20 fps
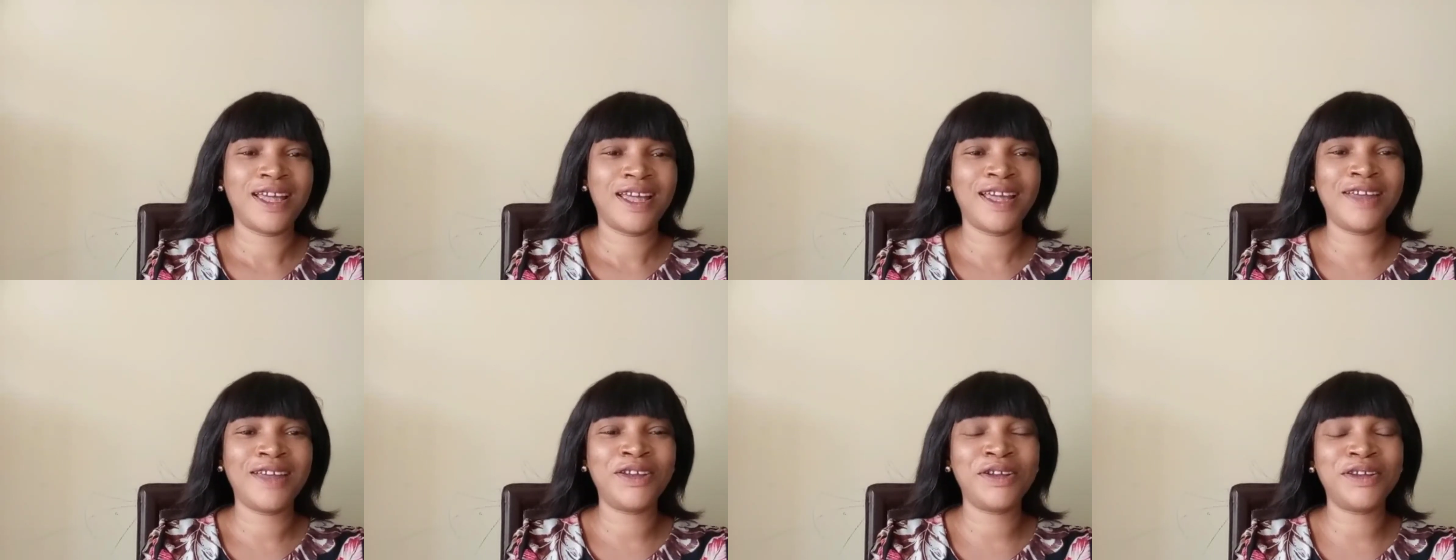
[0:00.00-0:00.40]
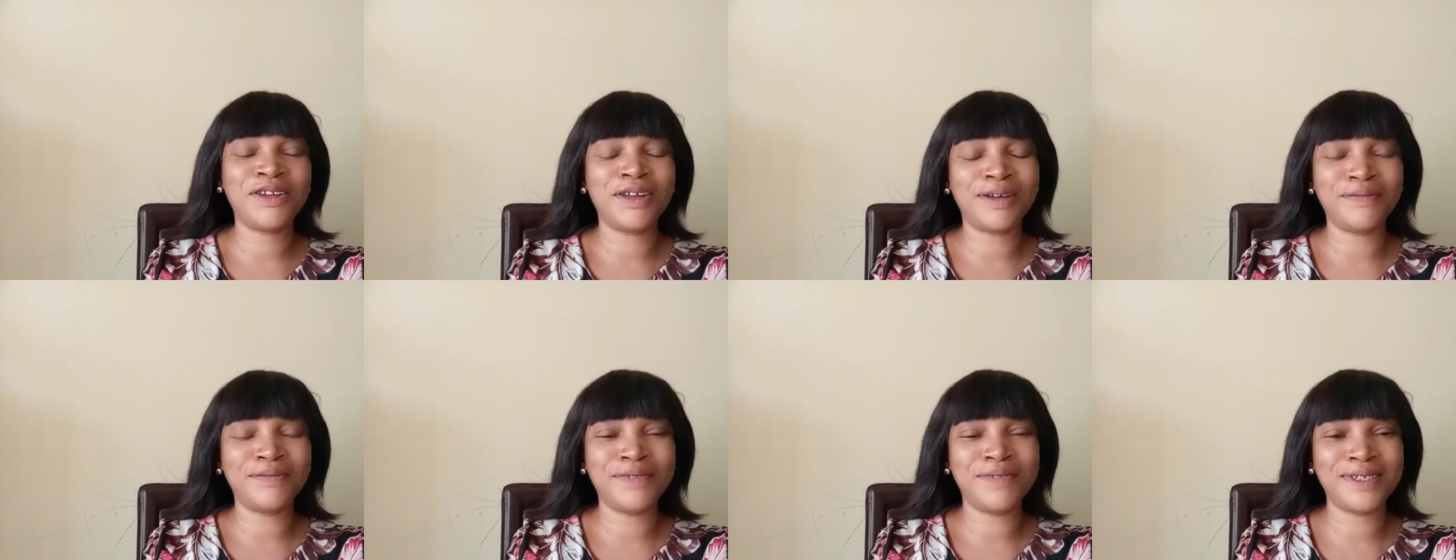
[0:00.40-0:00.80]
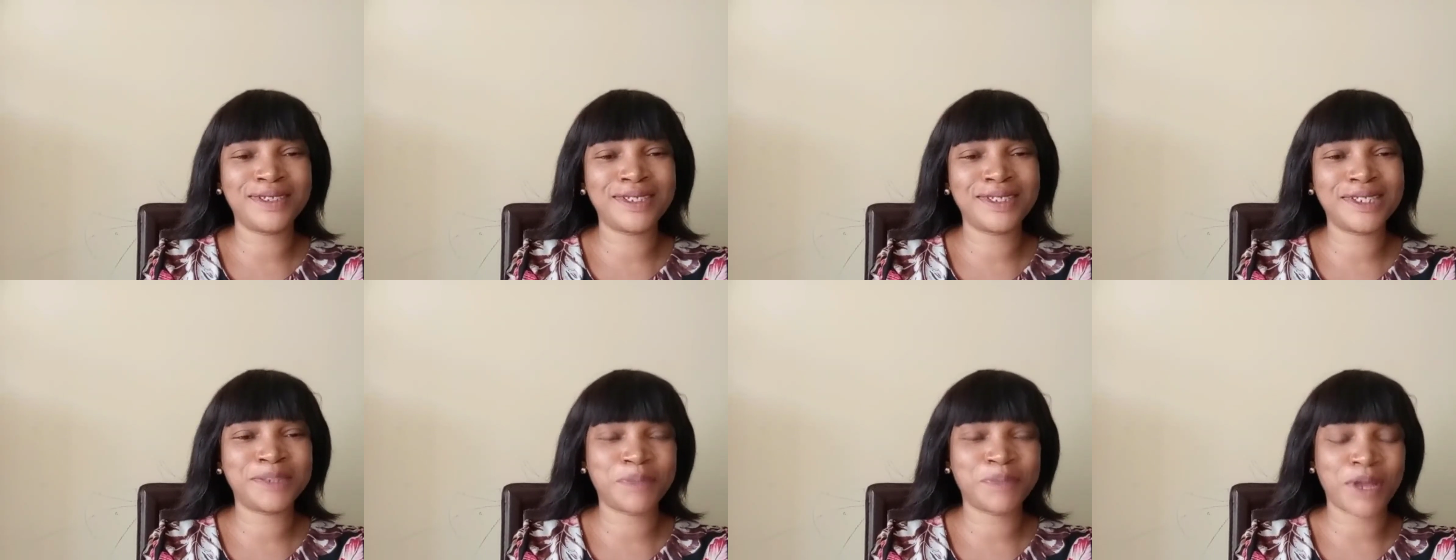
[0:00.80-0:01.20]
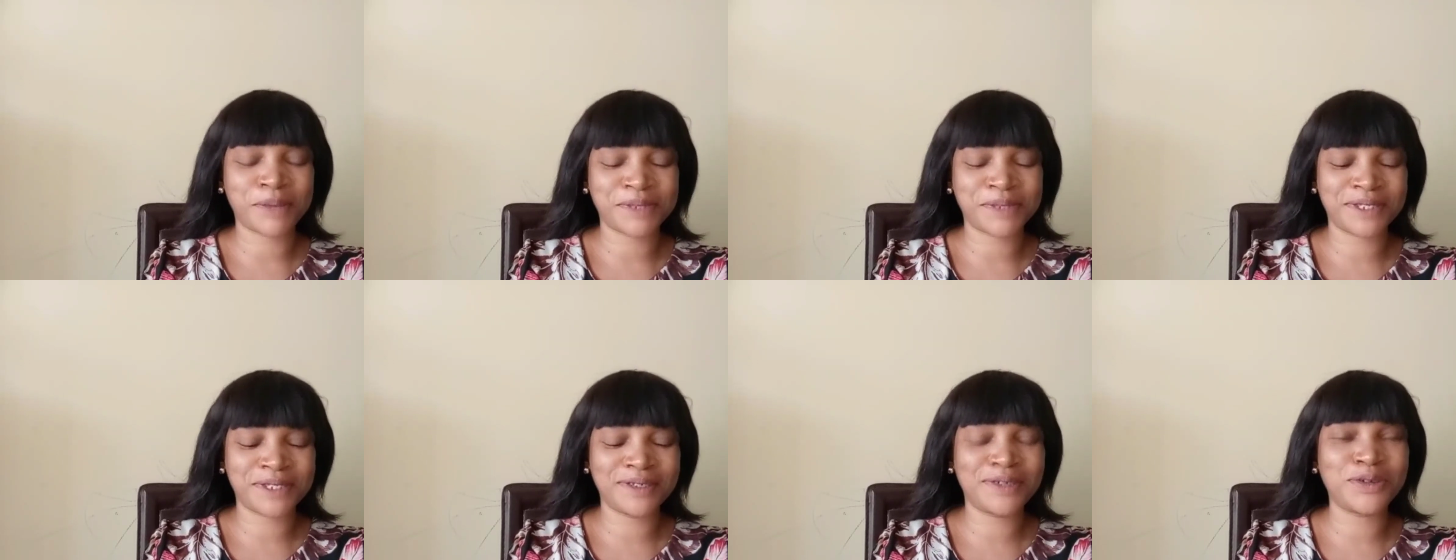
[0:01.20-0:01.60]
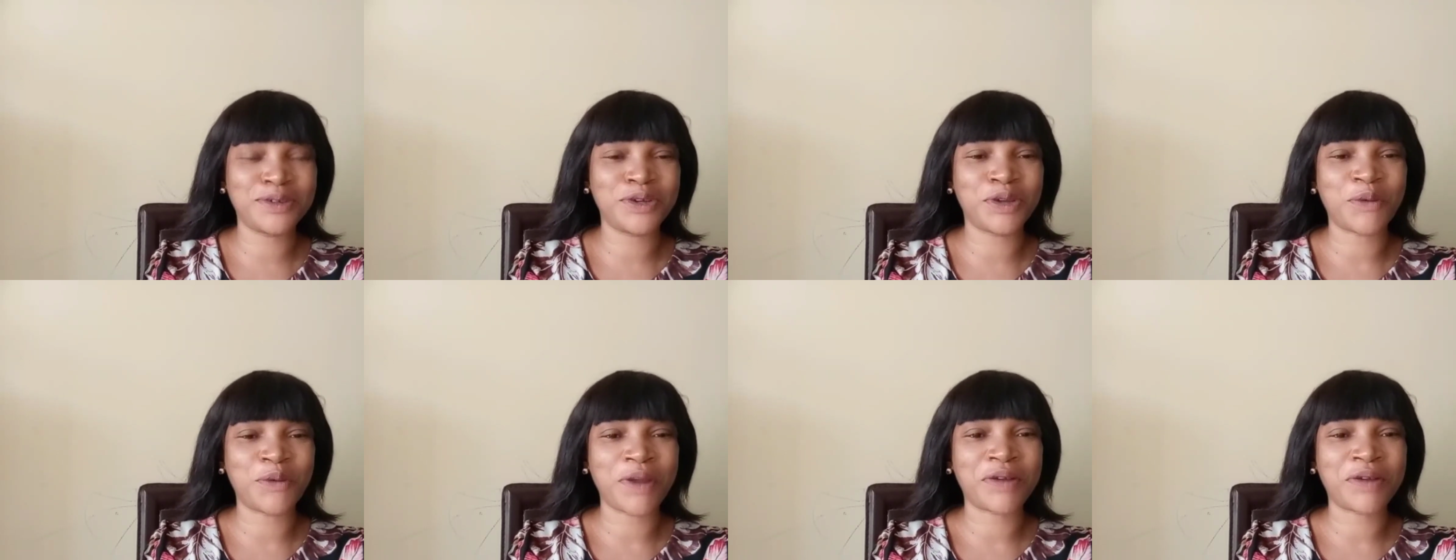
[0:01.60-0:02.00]
Hello lovelies, this is Pepsi
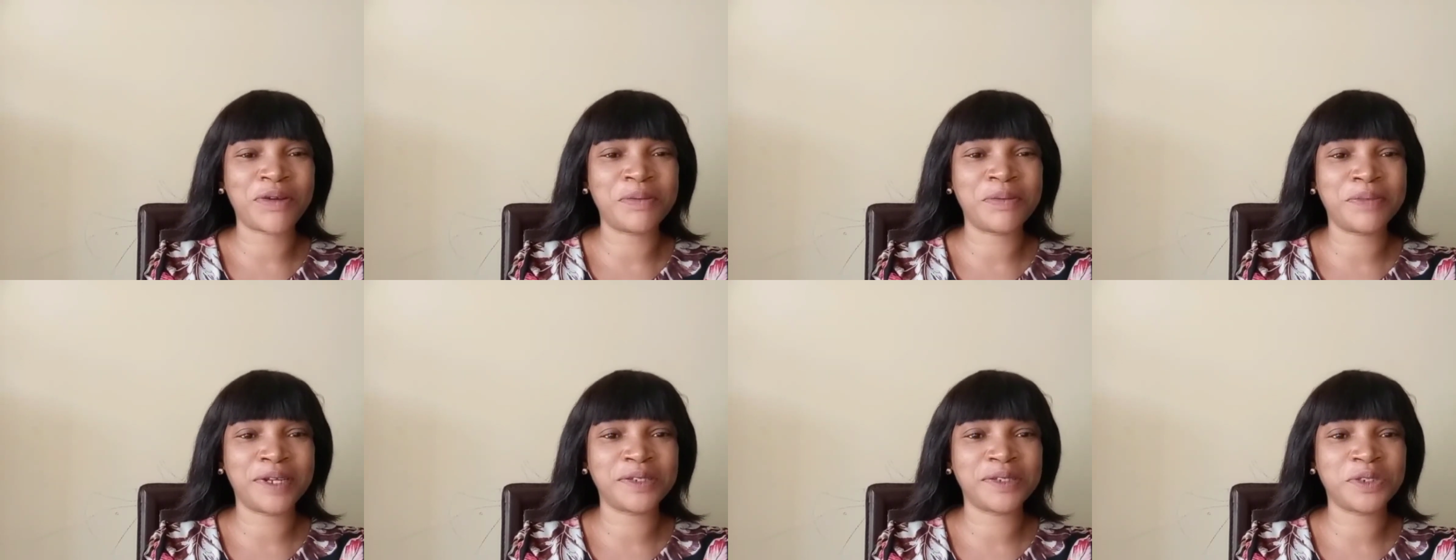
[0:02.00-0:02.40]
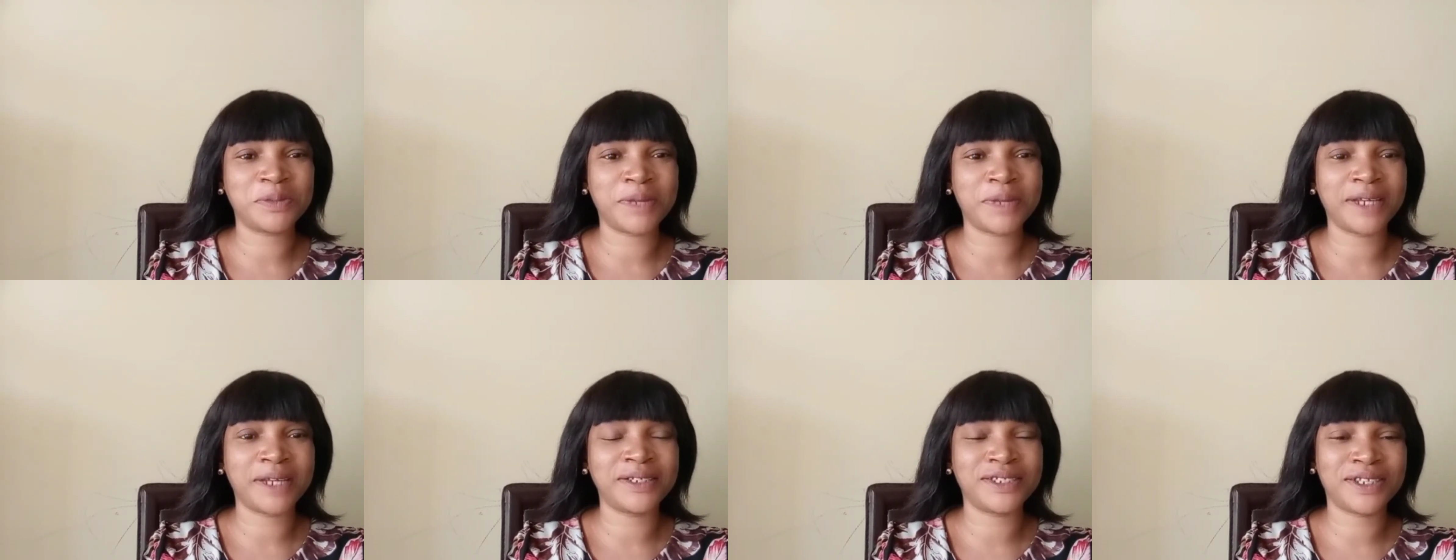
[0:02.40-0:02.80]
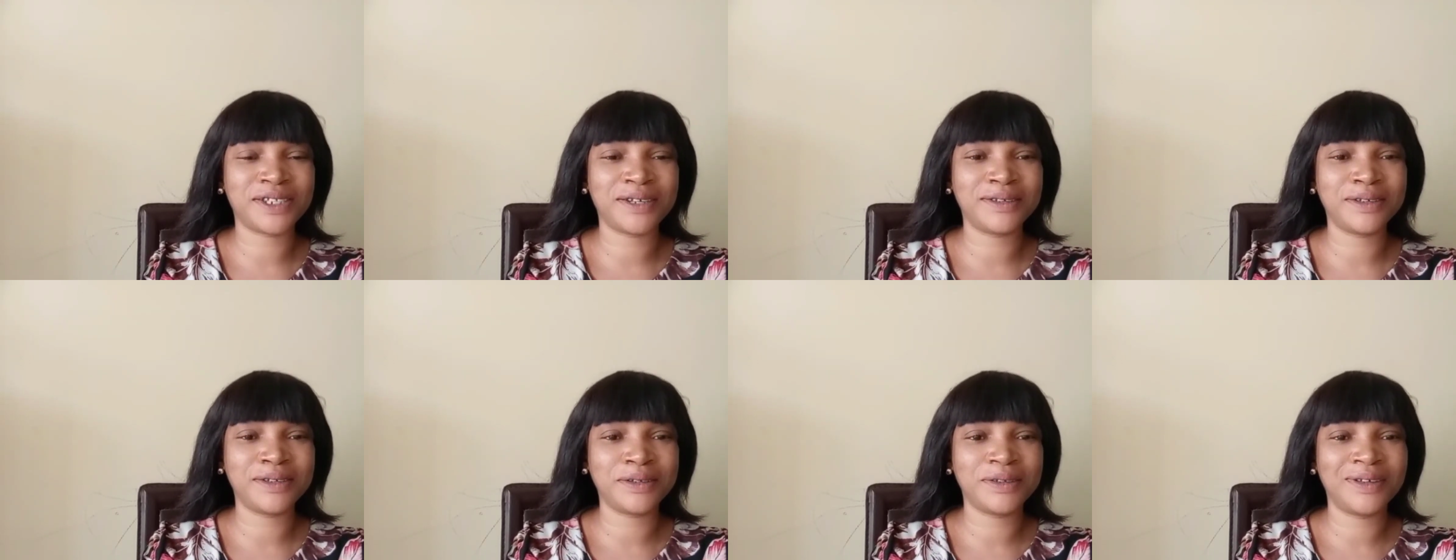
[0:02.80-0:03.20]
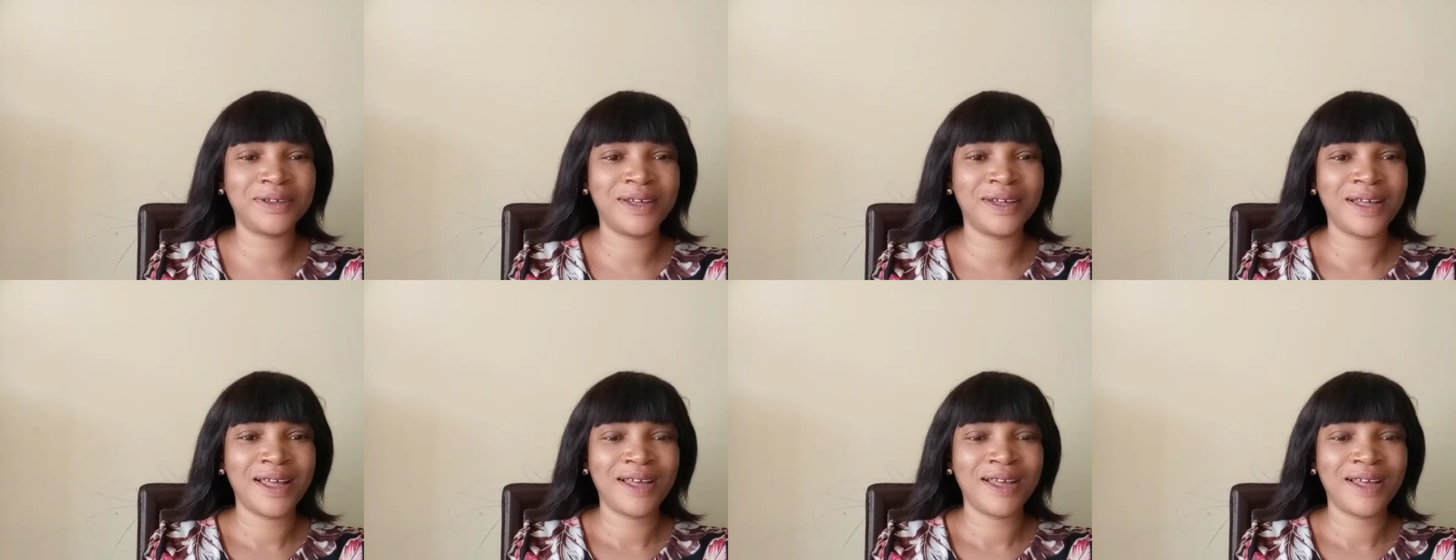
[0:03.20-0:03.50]
Glue. Welcome back to my channel.